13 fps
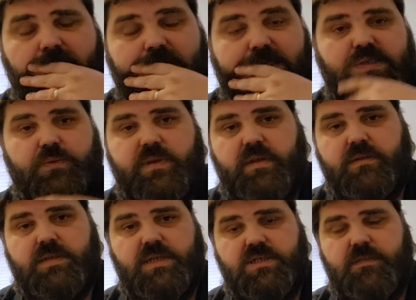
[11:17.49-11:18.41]
So we
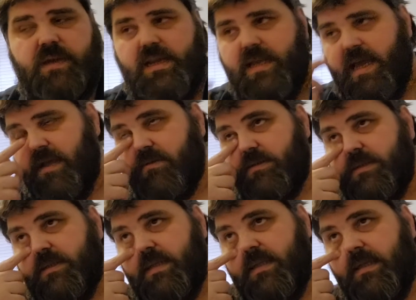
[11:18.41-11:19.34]
don't touch the main house.
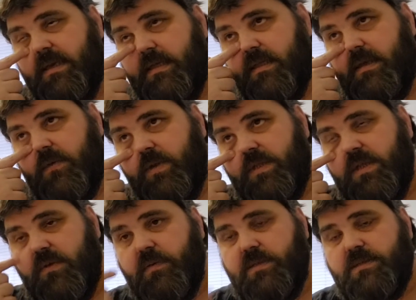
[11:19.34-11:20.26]
And then the other thing we
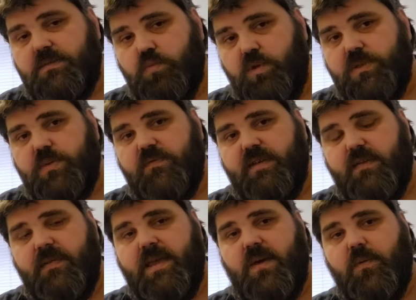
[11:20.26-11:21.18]
do is, once we've
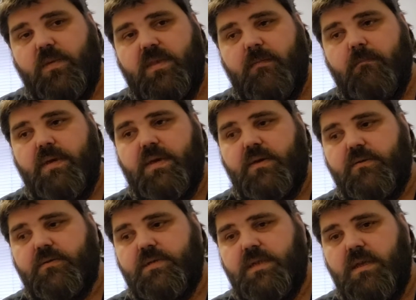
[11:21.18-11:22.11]
done that, we then
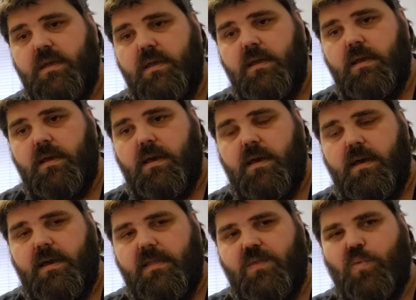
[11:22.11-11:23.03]
build
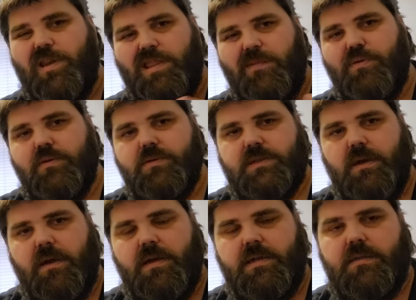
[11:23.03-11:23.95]
the Winnie the Pooh's
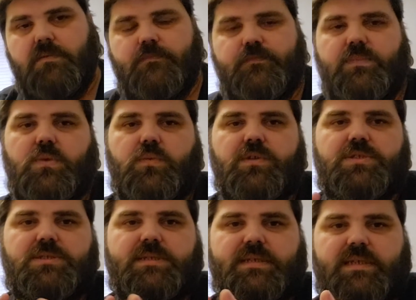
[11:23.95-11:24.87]
garden,
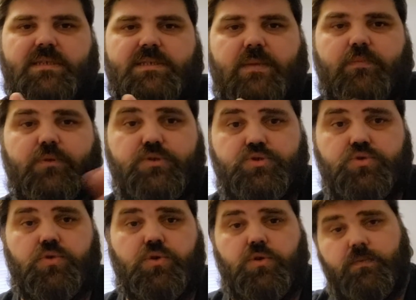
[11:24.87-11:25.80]
which is like a separate
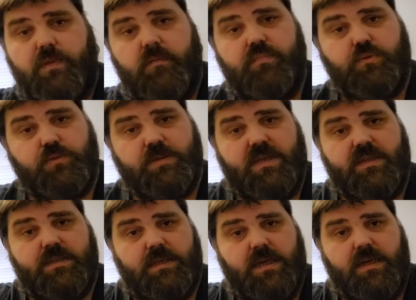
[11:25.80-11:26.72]
drawer that pulls out the
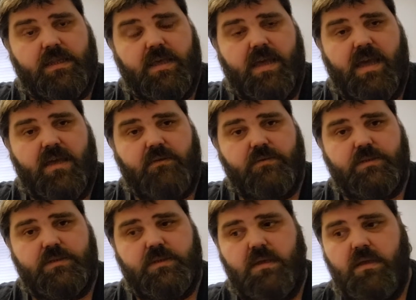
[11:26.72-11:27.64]
side of the
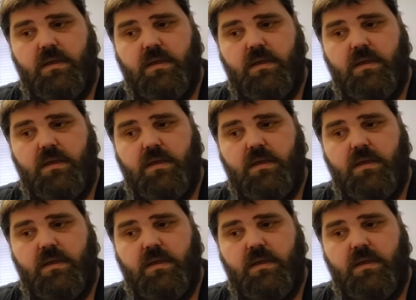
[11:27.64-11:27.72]
house.